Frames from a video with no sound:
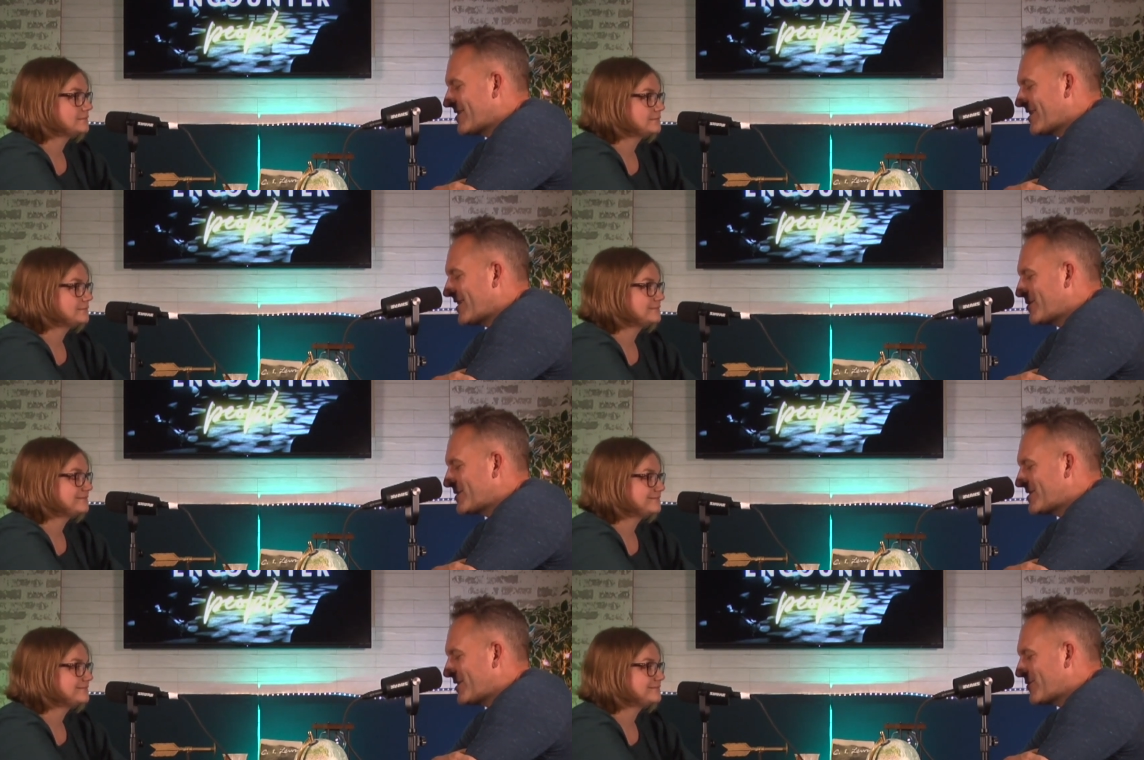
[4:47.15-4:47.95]
Speaker 1: The kingdom
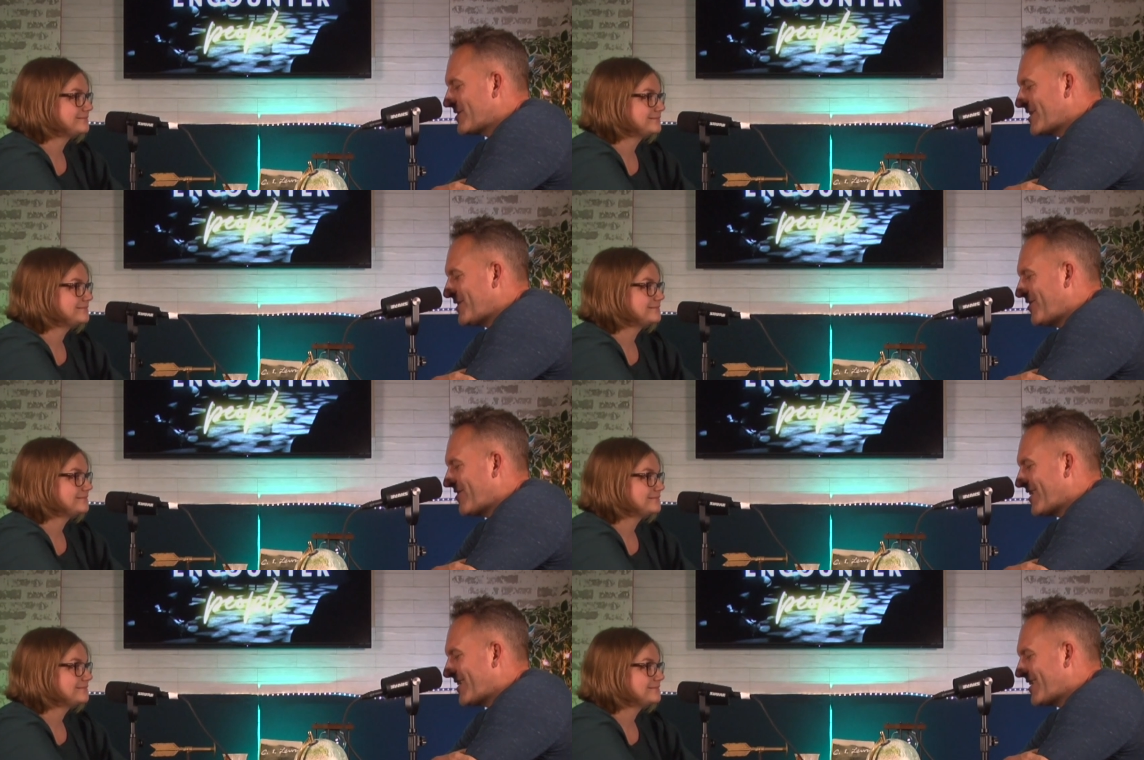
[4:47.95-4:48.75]
is different than you
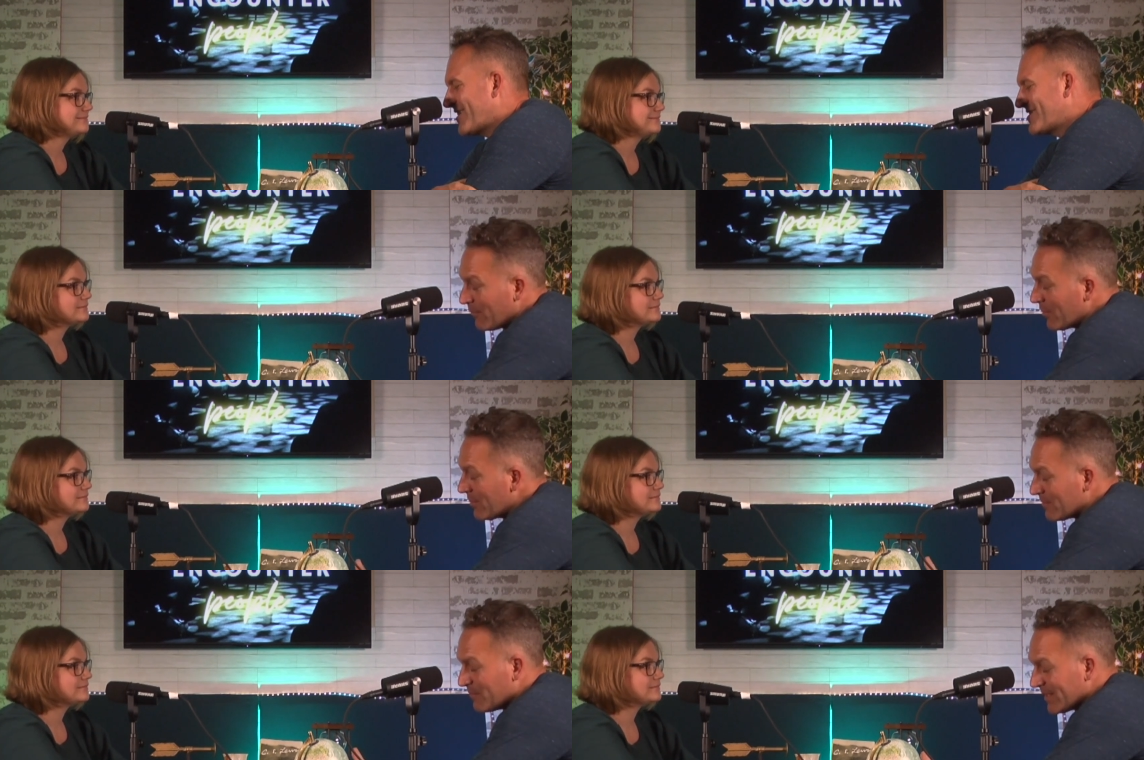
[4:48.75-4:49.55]
think it is. One of
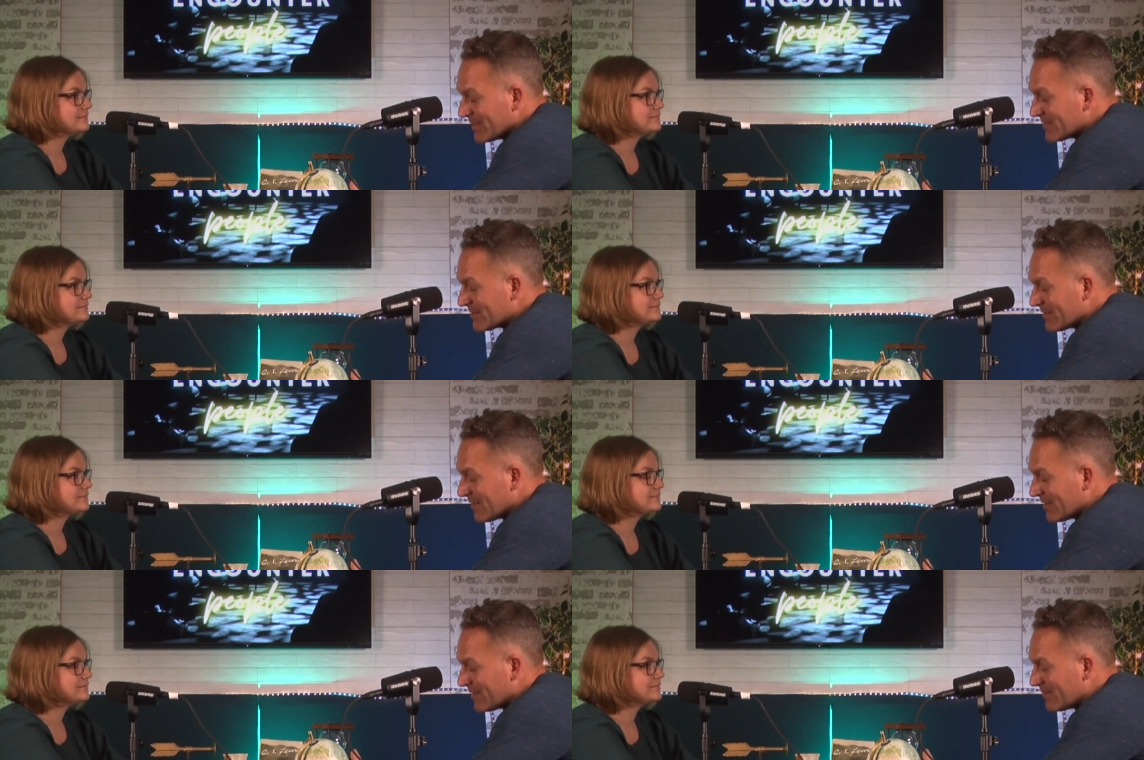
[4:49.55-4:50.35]
the biggest
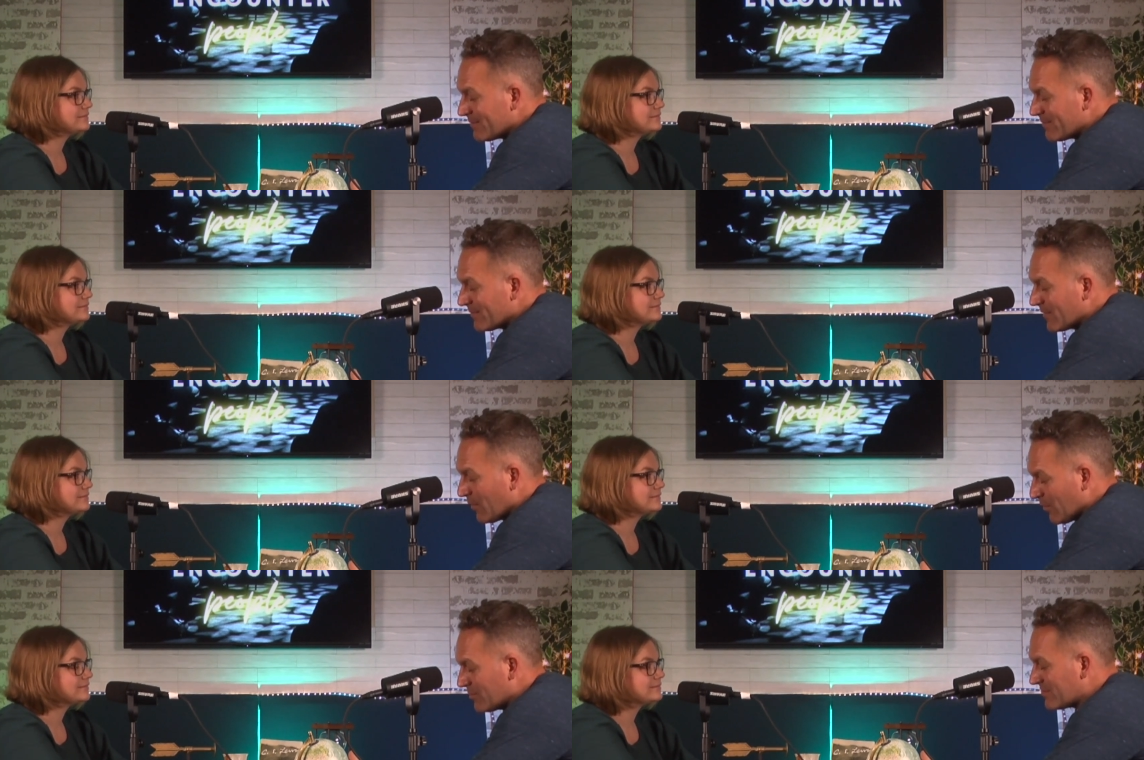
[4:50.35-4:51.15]
um,
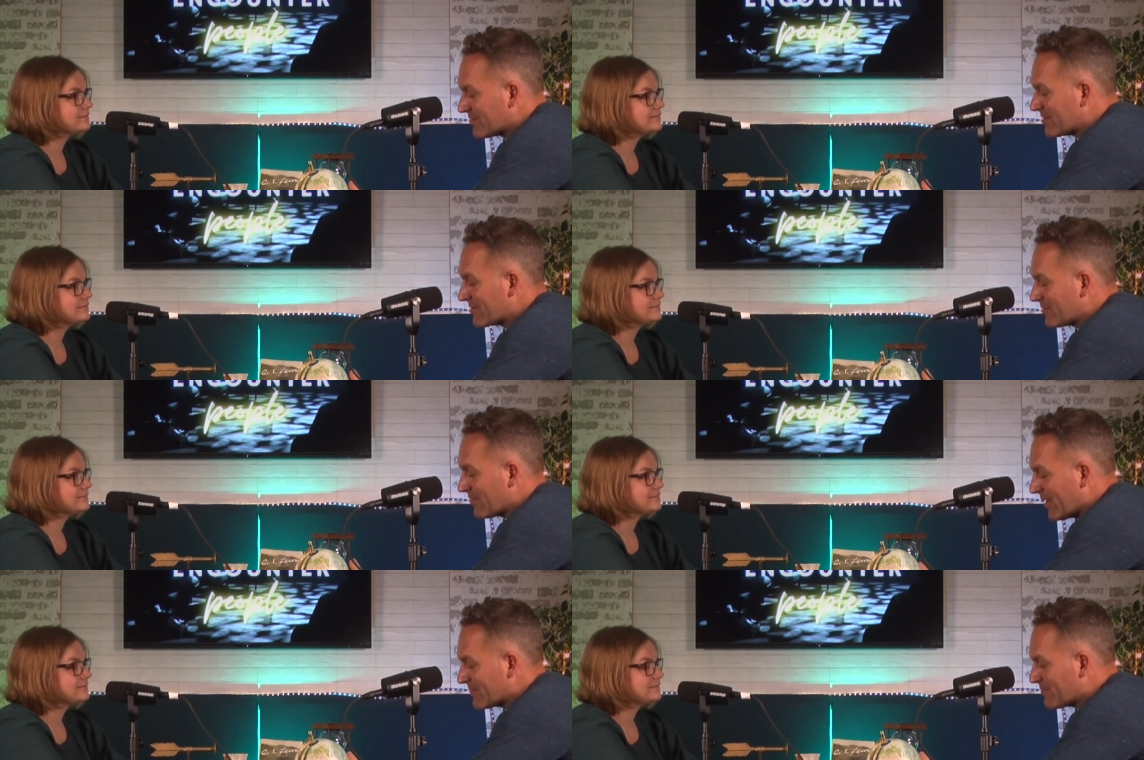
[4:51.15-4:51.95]
goals and
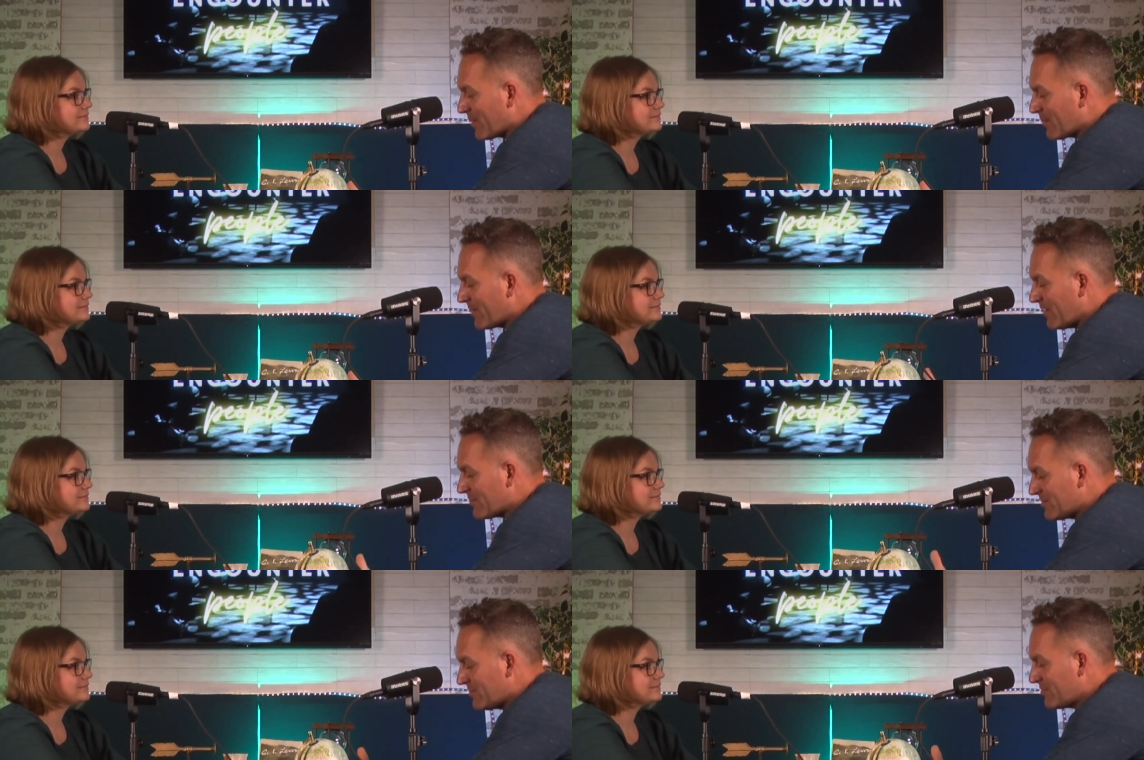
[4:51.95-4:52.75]
cries of my heart right now
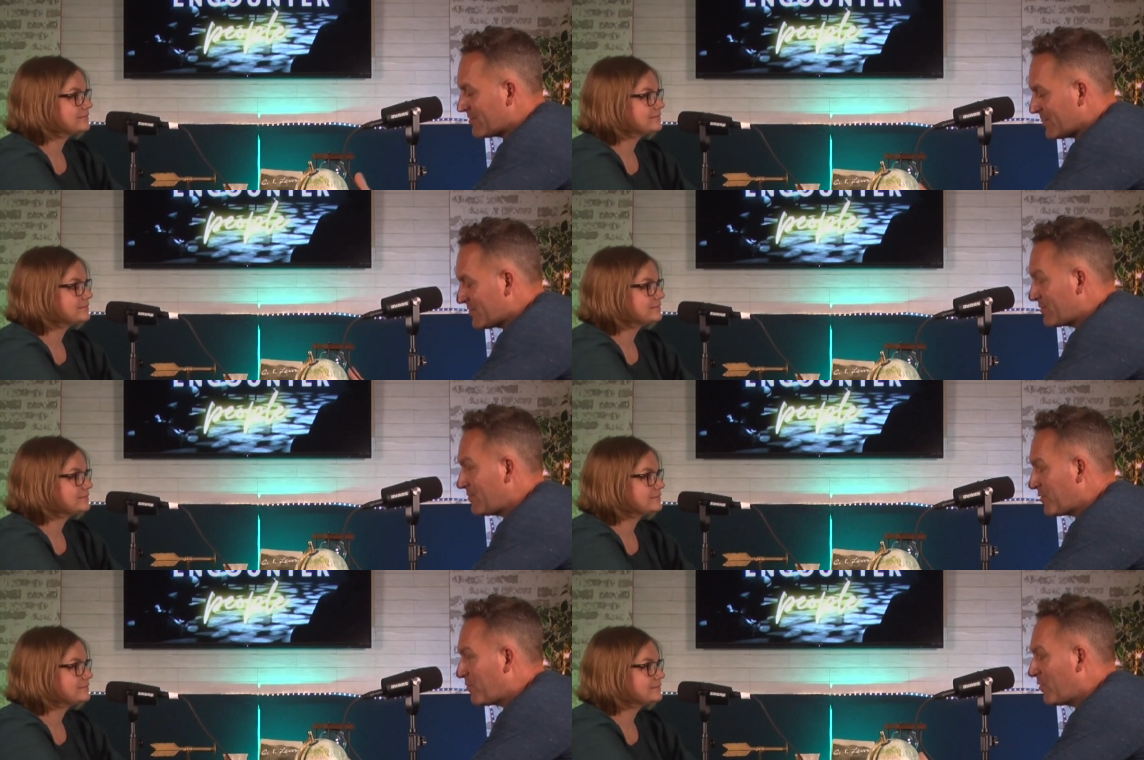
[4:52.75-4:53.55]
is to turn these two
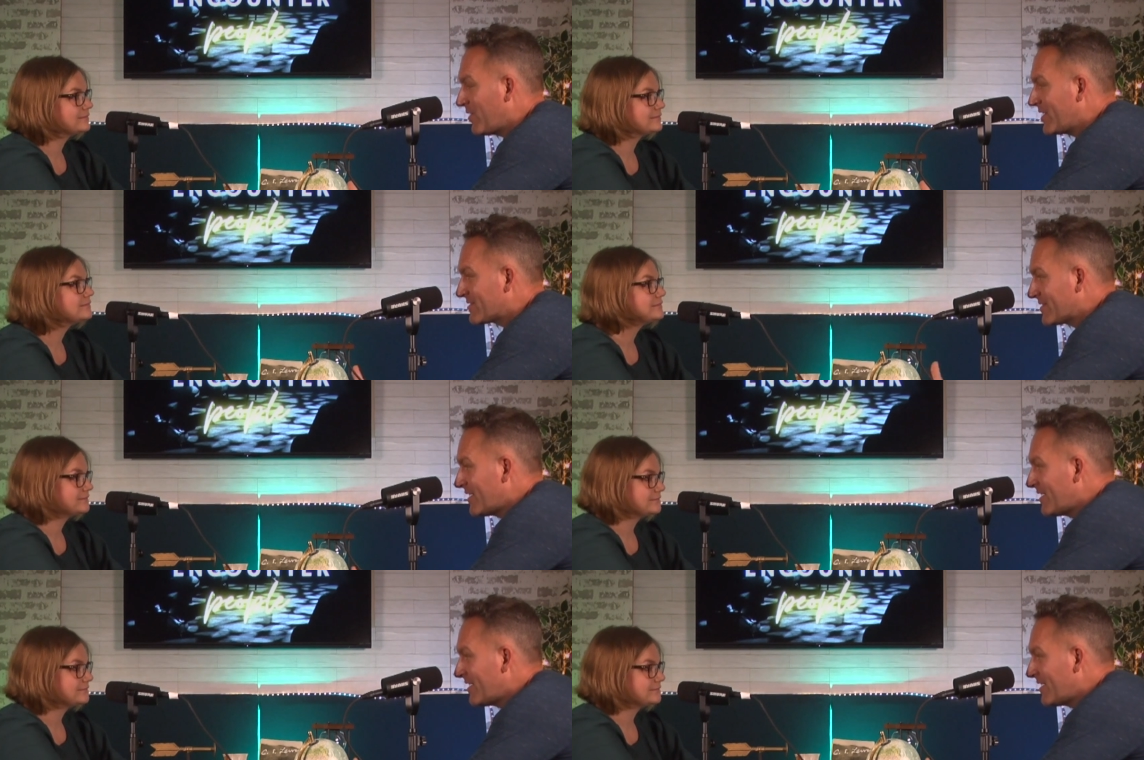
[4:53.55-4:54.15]
little boys